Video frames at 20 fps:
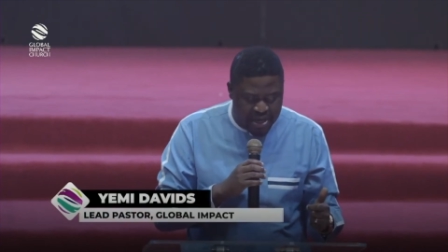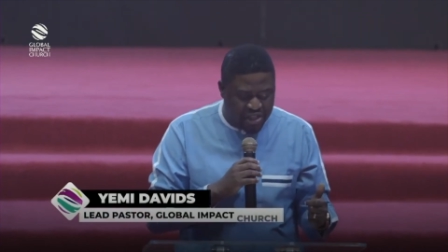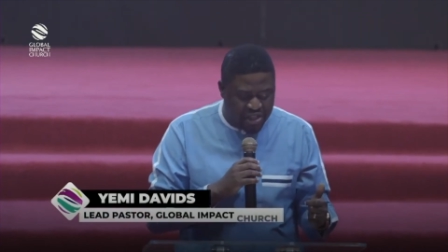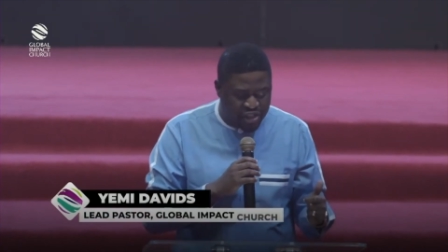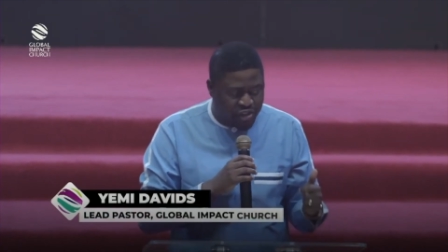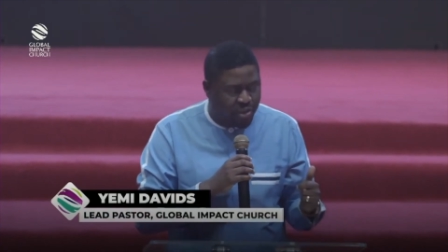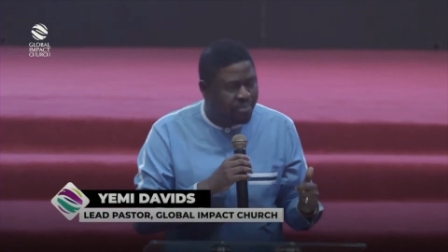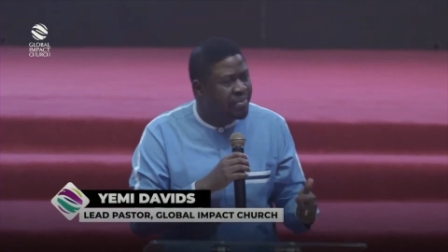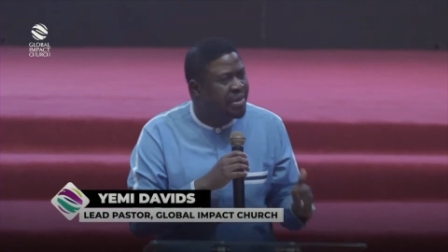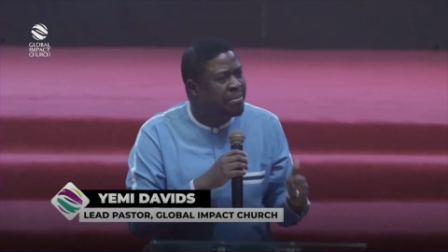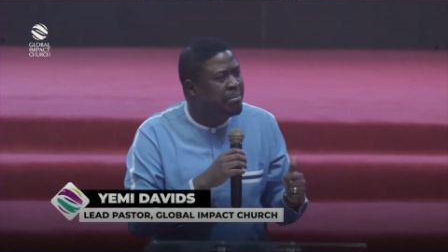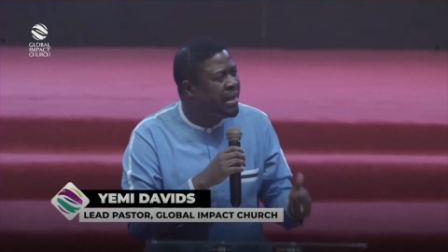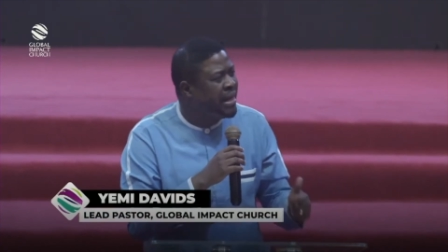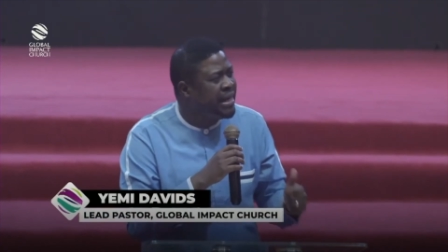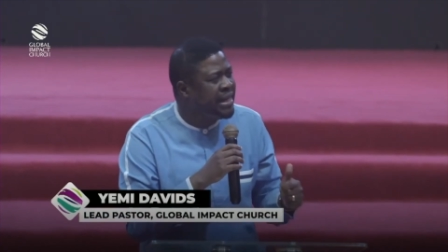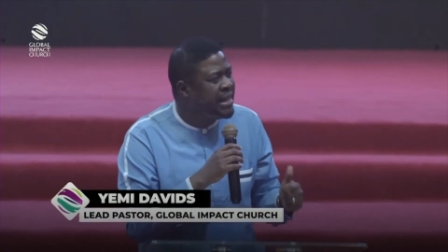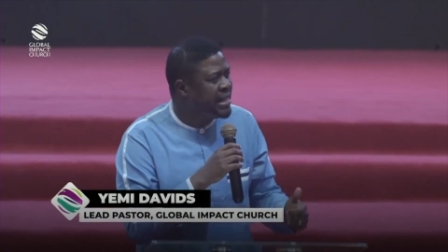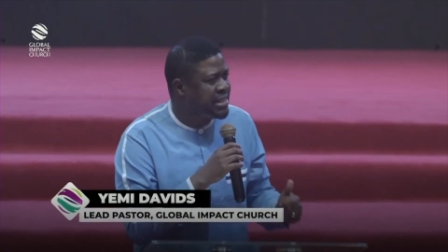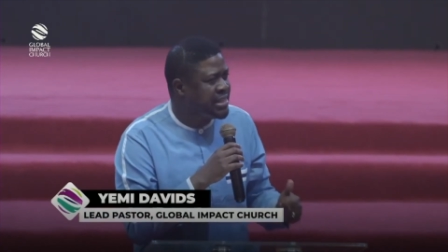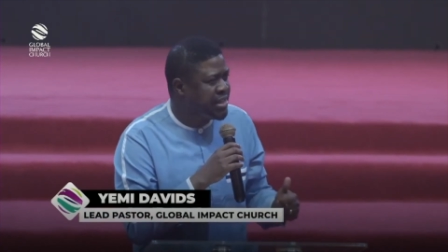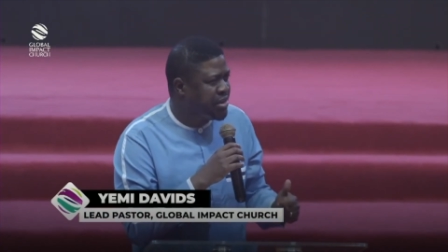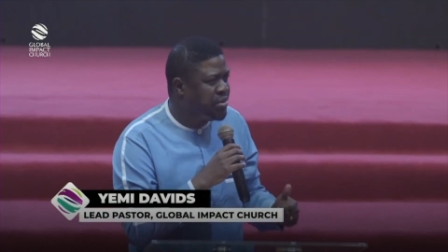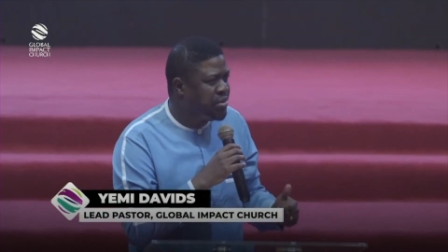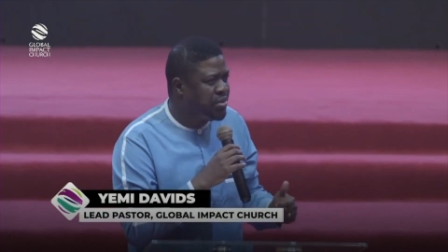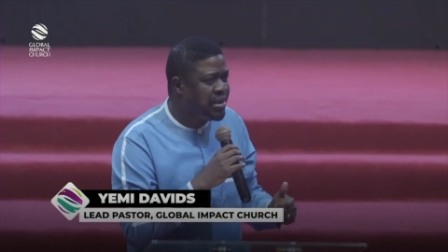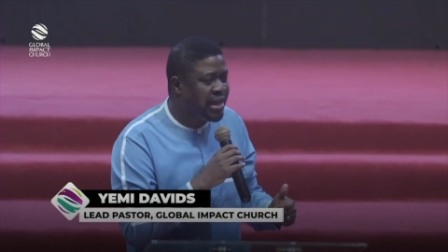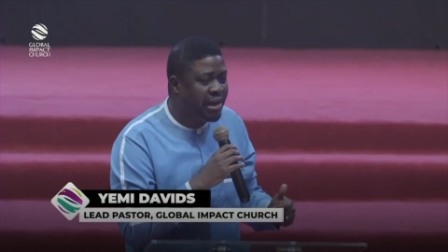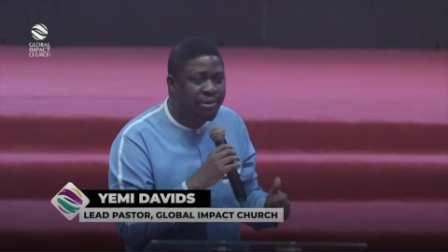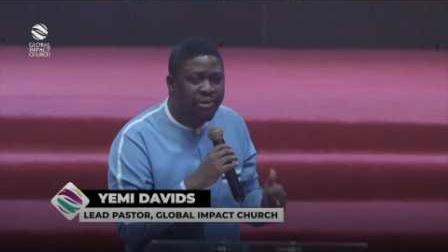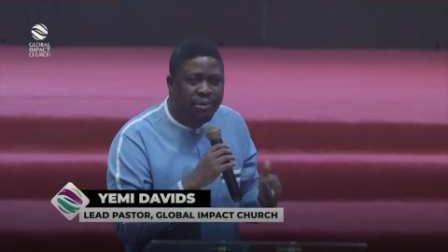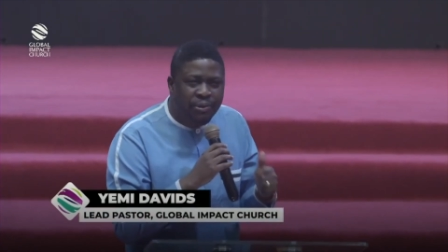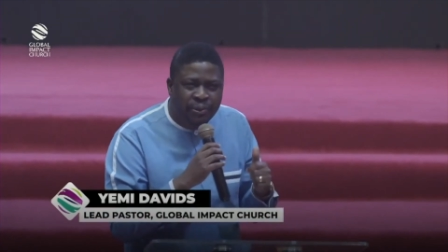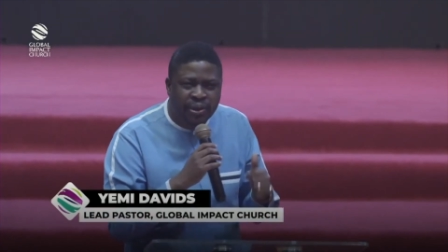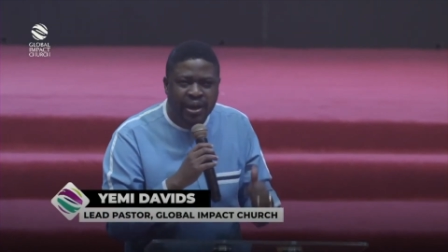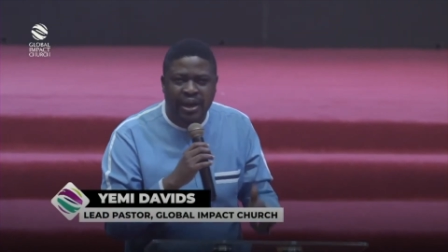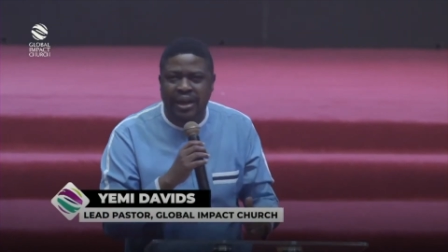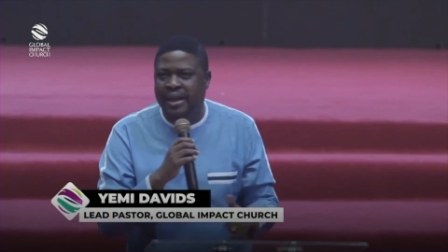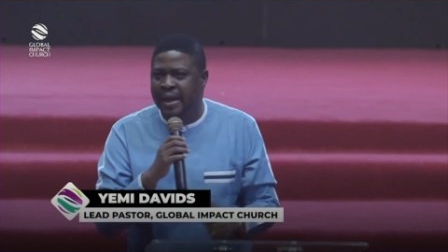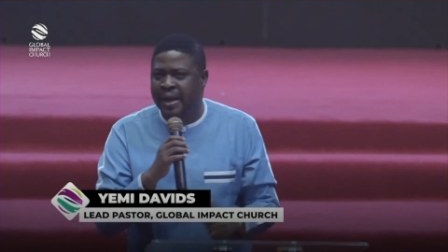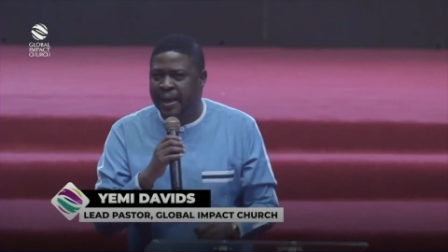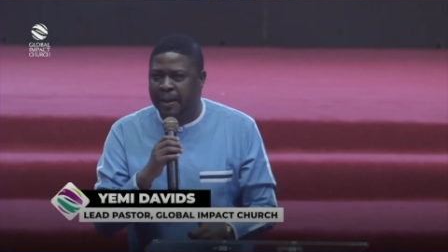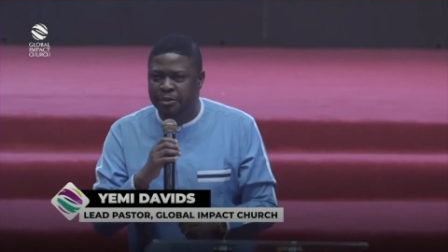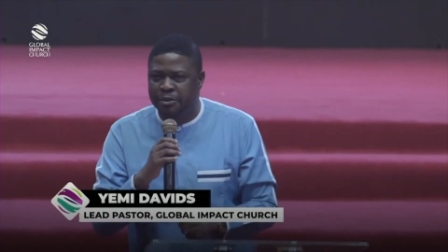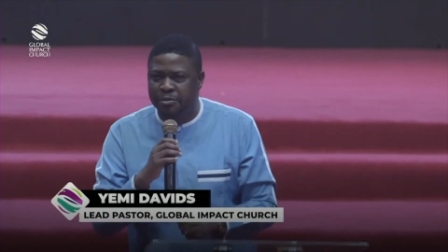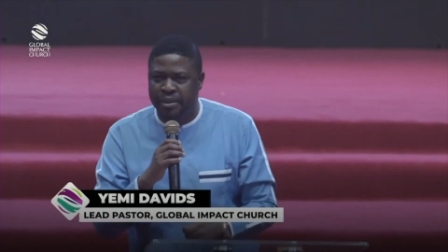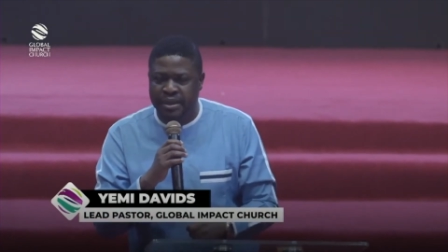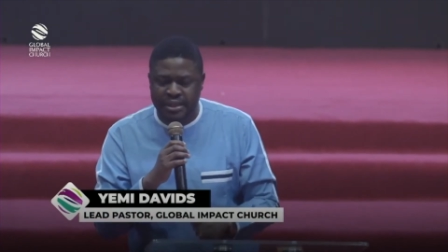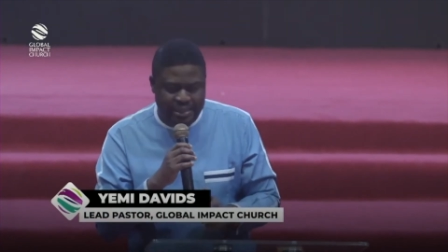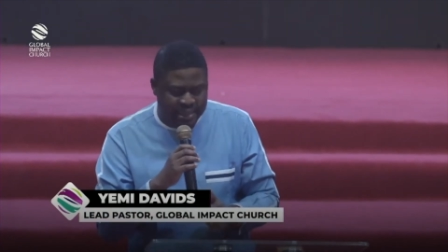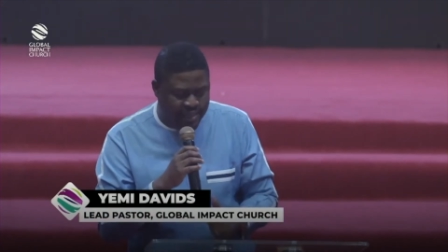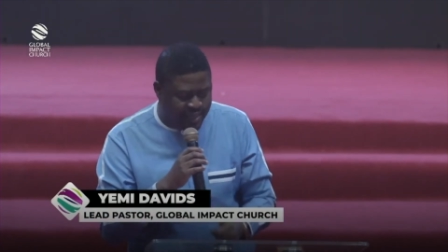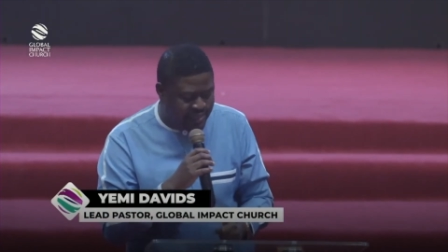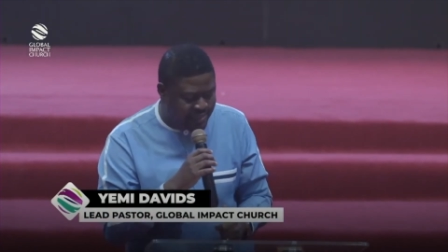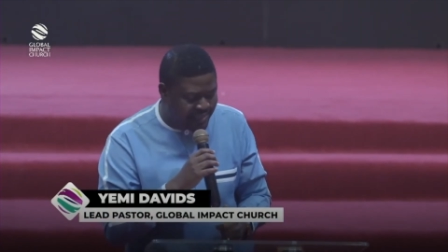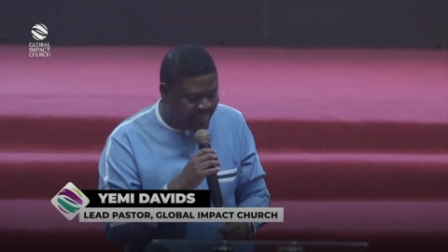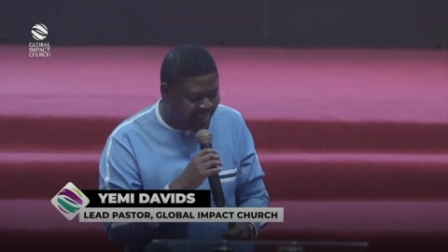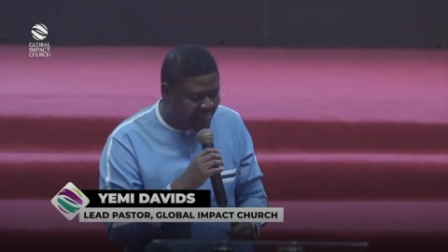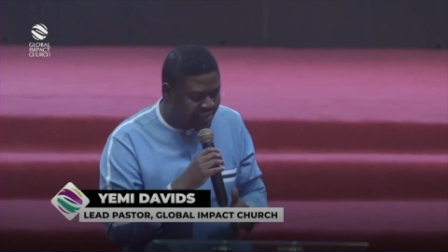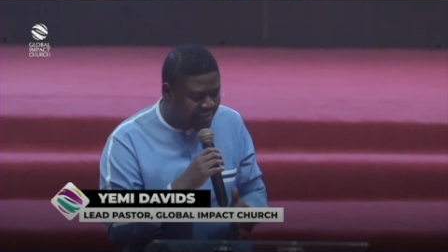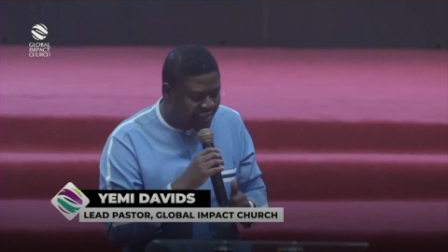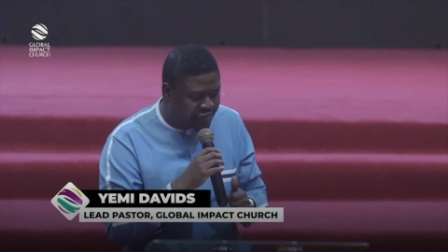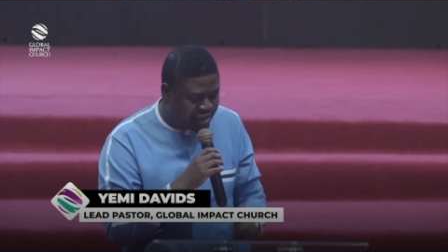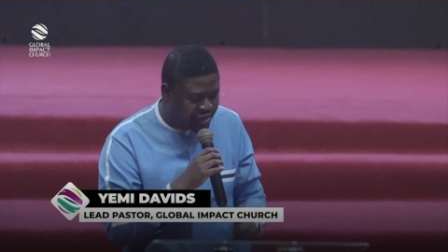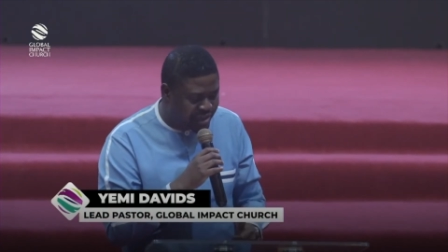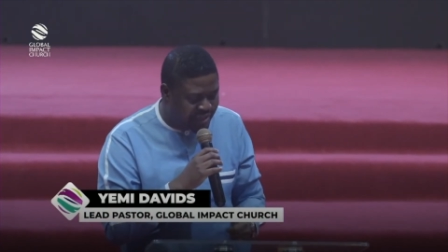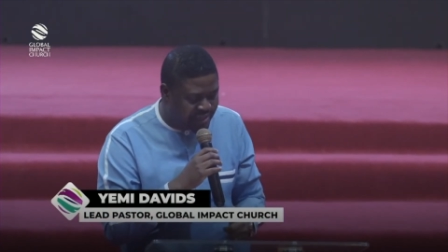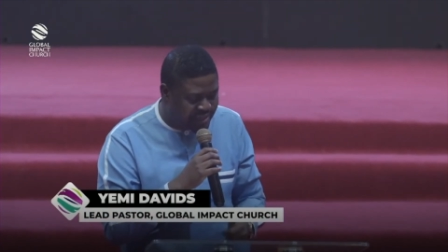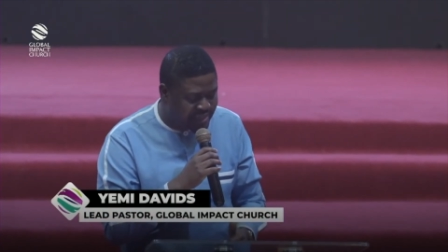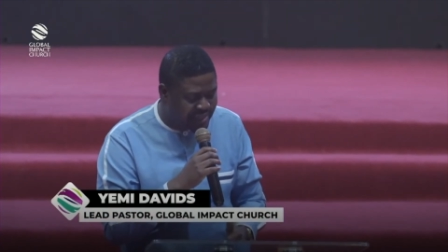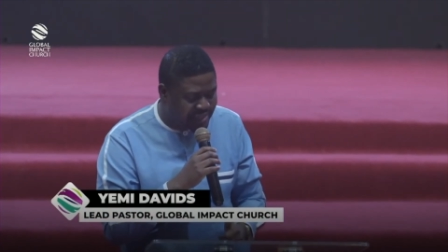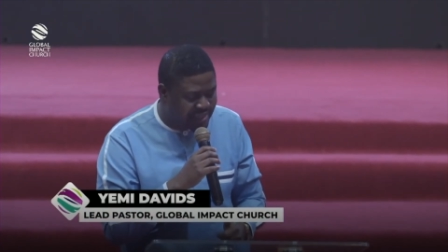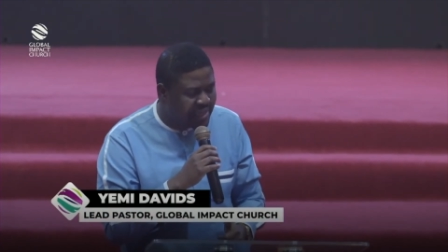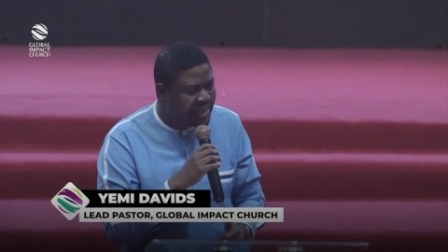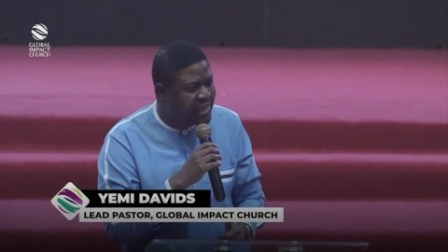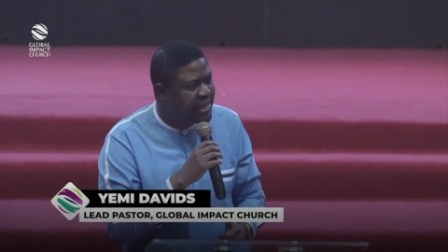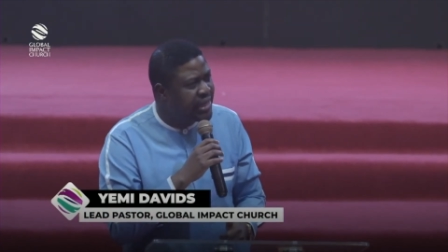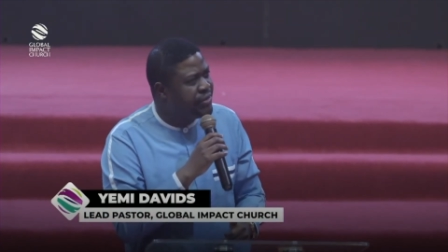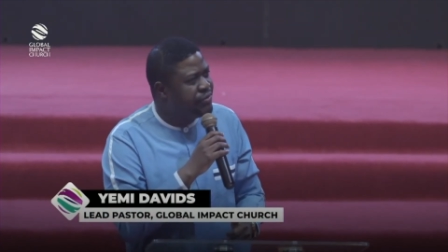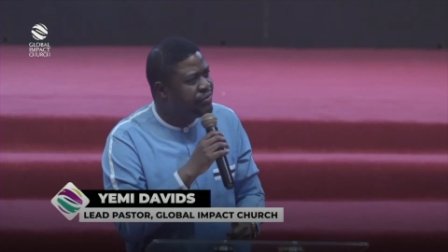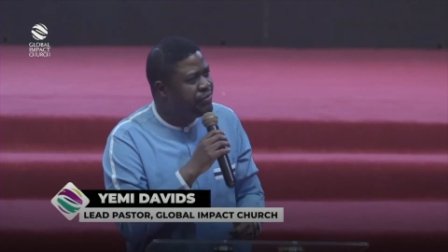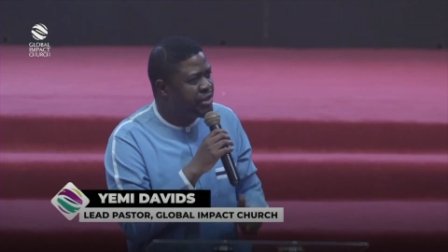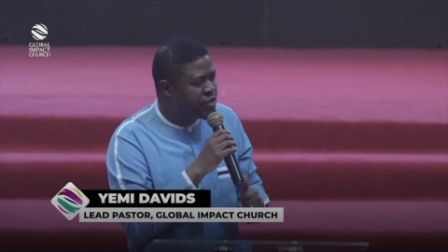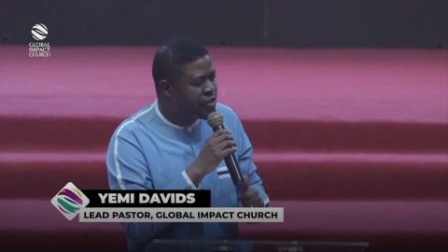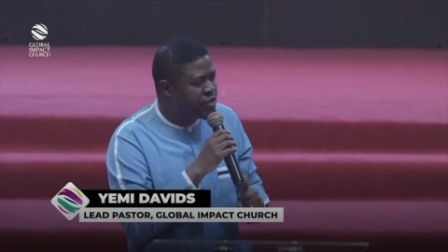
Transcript: something many years ago that really helped me in Genesis 30, verse